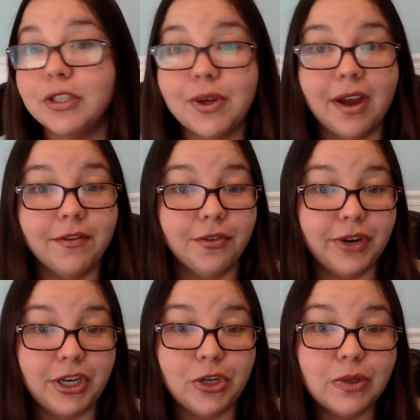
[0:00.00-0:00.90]
We also have
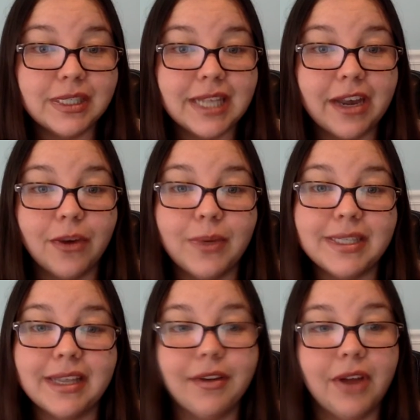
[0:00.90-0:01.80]
free newsletter
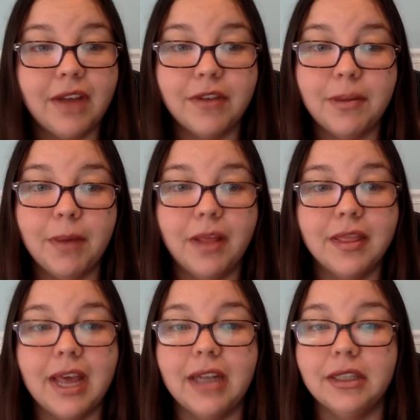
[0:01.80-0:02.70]
we send out every
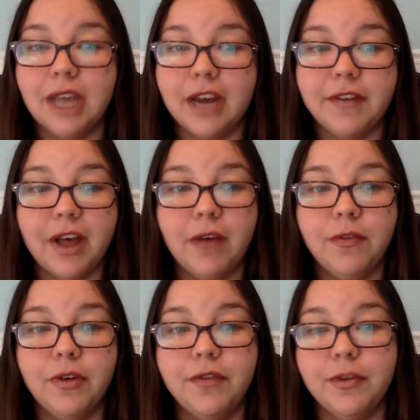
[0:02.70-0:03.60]
month and a lot of
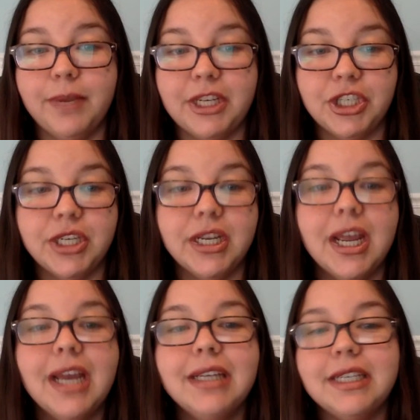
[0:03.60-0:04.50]
helpful
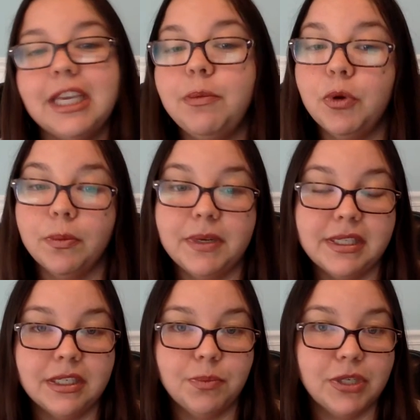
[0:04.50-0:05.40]
information to keep your
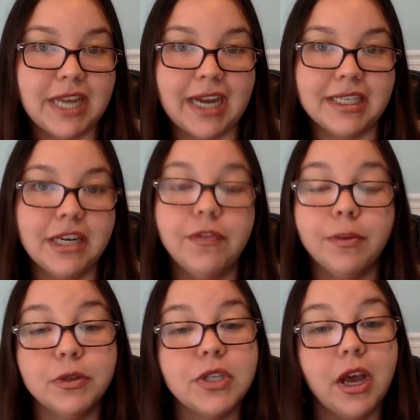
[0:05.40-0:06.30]
business
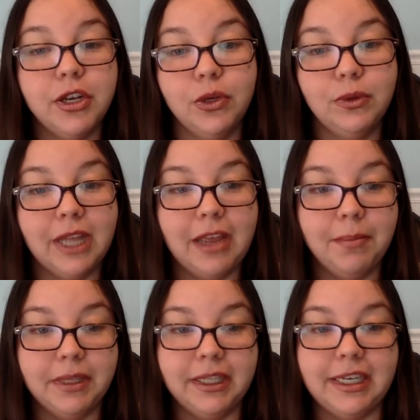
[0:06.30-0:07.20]
protected from those unknown
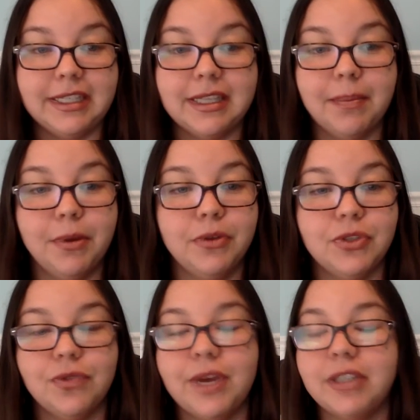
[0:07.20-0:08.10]
liabilities that
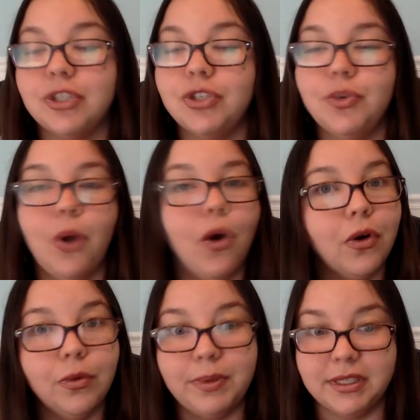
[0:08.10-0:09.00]
pose threats to
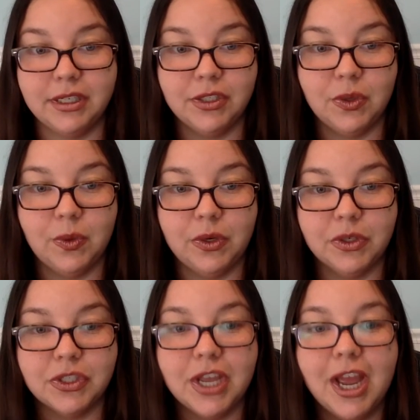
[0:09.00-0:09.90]
all business
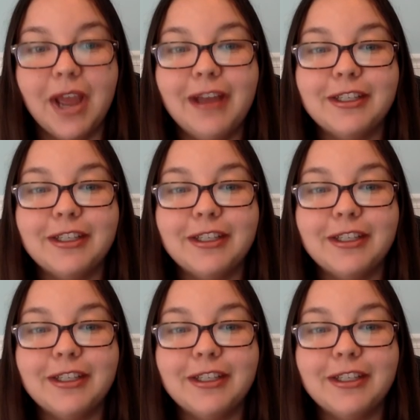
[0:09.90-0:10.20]
owners.